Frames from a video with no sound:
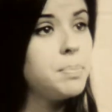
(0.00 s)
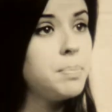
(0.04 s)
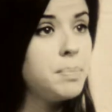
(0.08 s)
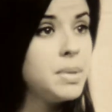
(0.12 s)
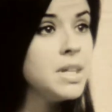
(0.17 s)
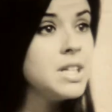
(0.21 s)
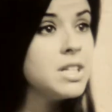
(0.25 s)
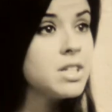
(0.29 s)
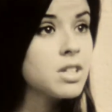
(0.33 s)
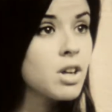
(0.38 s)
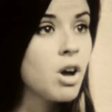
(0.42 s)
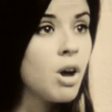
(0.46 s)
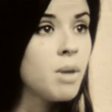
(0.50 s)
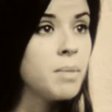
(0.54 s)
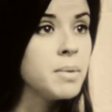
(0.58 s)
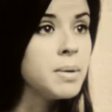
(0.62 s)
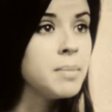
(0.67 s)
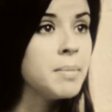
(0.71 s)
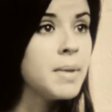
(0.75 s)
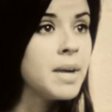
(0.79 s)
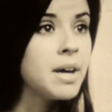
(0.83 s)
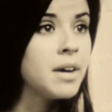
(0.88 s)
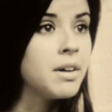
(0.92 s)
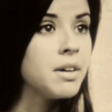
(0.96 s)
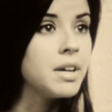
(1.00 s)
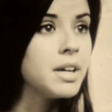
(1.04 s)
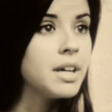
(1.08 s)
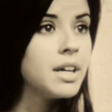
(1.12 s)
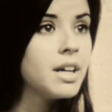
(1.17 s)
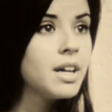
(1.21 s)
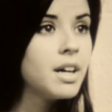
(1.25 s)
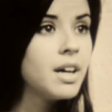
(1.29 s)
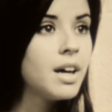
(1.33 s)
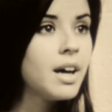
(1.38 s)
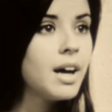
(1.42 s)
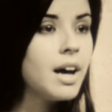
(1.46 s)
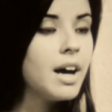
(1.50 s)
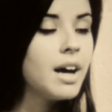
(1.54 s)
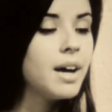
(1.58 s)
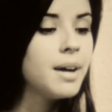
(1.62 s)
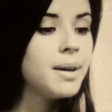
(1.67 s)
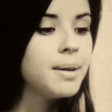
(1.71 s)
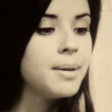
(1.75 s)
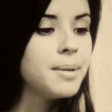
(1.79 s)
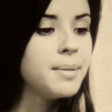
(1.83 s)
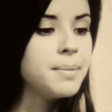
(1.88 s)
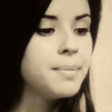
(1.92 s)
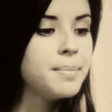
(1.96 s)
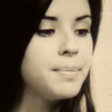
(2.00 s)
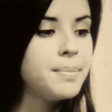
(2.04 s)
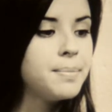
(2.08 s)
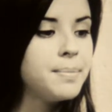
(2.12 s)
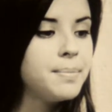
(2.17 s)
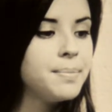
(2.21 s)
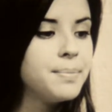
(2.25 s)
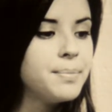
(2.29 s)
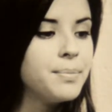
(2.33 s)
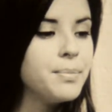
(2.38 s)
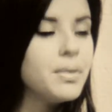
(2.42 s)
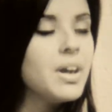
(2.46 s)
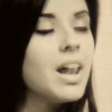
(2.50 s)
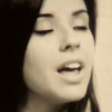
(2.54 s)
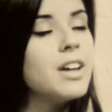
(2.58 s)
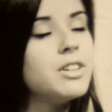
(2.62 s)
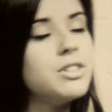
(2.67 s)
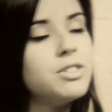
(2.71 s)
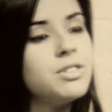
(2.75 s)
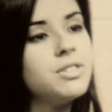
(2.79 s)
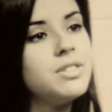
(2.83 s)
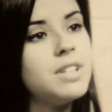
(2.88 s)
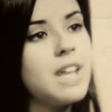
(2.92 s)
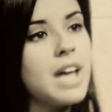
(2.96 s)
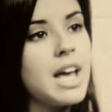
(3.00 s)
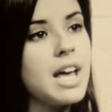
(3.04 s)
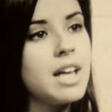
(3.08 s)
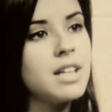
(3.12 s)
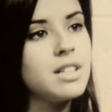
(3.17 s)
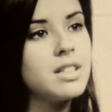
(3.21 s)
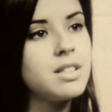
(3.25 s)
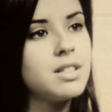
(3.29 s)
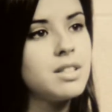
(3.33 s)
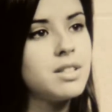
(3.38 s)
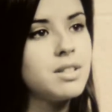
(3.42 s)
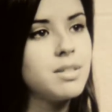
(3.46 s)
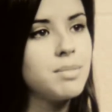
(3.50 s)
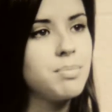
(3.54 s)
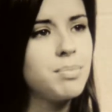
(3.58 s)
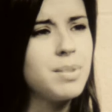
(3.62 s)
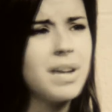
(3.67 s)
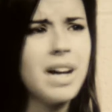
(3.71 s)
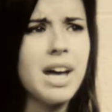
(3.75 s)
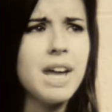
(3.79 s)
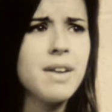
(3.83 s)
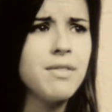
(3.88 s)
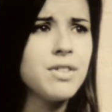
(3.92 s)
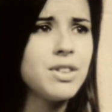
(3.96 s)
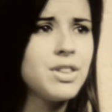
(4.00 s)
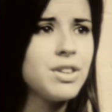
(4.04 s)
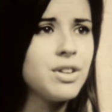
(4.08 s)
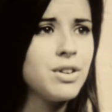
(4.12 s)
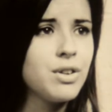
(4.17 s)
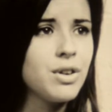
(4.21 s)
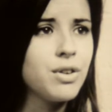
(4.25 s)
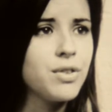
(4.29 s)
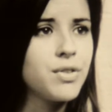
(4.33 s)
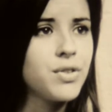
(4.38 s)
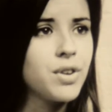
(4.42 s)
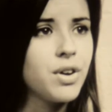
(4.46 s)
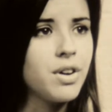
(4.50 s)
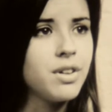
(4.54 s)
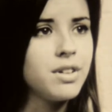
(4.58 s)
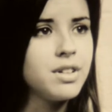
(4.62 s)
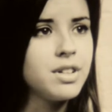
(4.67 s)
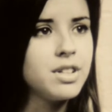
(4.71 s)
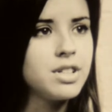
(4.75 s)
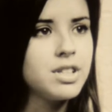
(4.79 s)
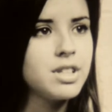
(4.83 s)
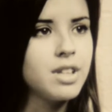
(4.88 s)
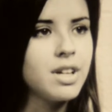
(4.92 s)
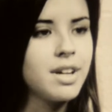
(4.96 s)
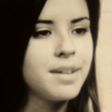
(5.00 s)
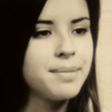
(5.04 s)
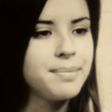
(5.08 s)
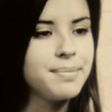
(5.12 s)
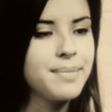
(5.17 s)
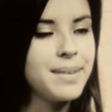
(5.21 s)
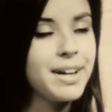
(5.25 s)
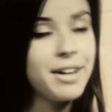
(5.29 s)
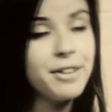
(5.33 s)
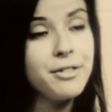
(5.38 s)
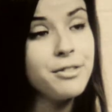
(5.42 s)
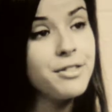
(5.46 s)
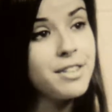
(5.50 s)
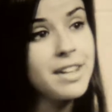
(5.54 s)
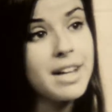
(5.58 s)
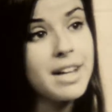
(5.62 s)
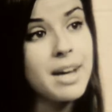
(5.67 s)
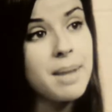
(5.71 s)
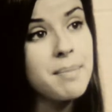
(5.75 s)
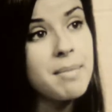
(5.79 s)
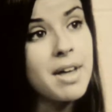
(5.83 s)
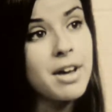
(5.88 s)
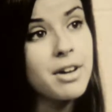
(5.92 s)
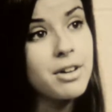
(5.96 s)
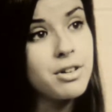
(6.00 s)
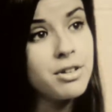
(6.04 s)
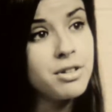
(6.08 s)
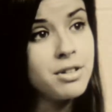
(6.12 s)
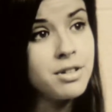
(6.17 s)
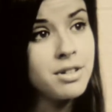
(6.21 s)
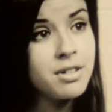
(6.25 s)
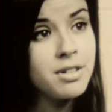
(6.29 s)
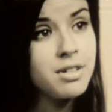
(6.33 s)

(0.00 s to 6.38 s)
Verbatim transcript: Please call me Mary. I, well, I do dance, but I haven't the nerve to audition. I'm, I i do not think I'm that good.